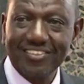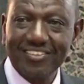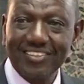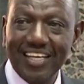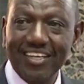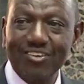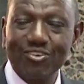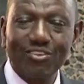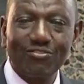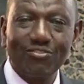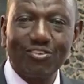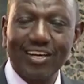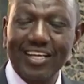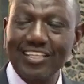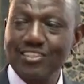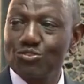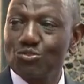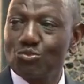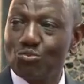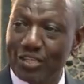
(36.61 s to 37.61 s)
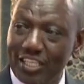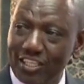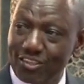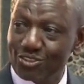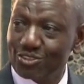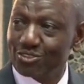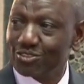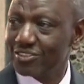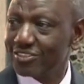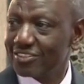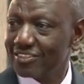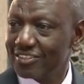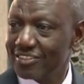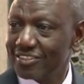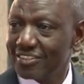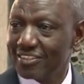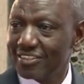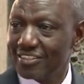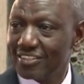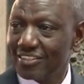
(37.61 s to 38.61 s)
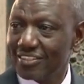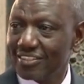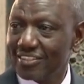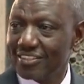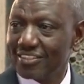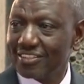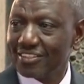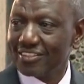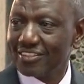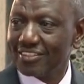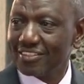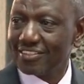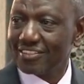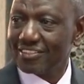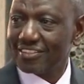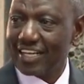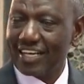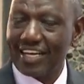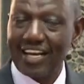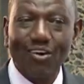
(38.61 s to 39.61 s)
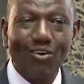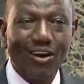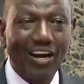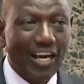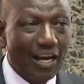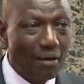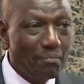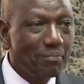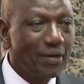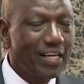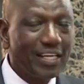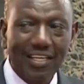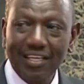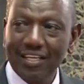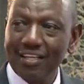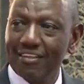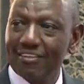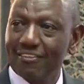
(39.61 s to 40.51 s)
They are doing for us windows. They are now a company